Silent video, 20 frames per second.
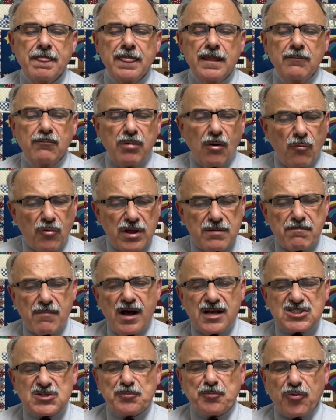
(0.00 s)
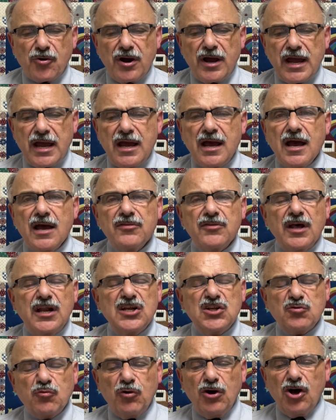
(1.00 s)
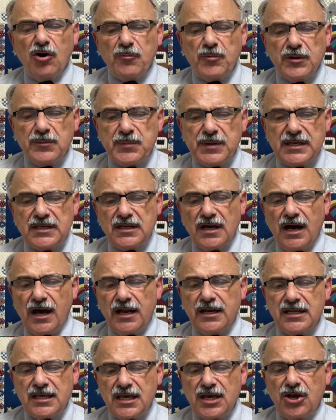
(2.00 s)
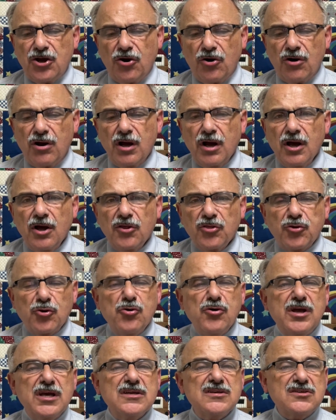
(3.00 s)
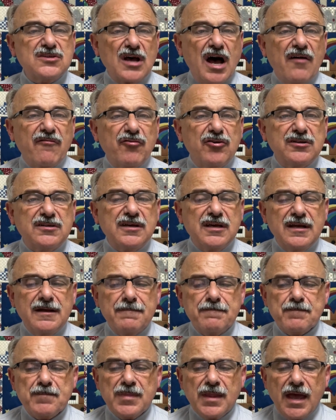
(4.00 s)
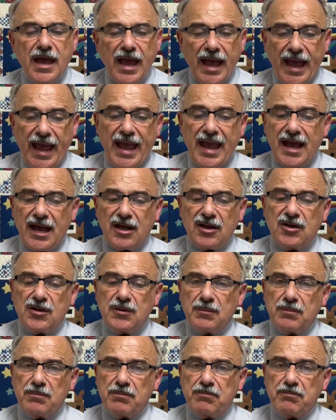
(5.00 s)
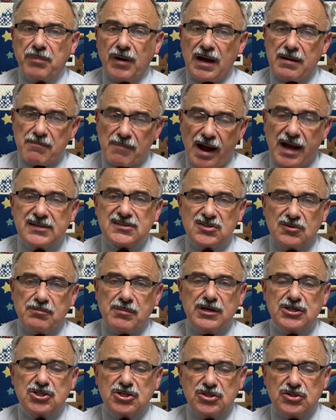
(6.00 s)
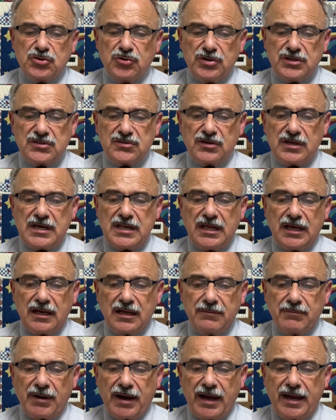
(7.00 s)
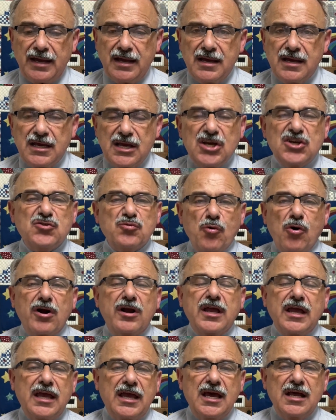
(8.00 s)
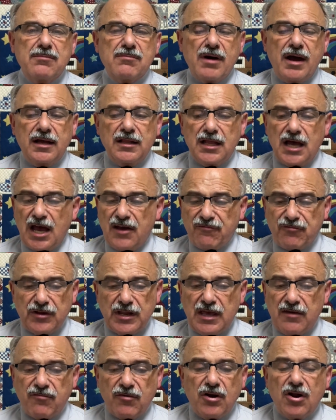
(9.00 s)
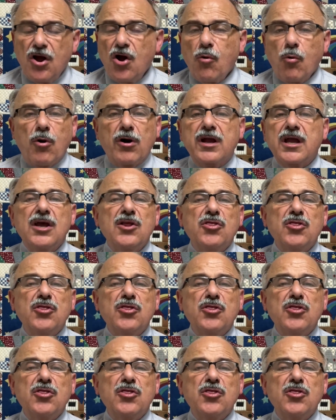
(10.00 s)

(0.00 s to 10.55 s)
But we must pray that his will would be done here through his sovereignty and by my submission to his leading, by his working in my life and even working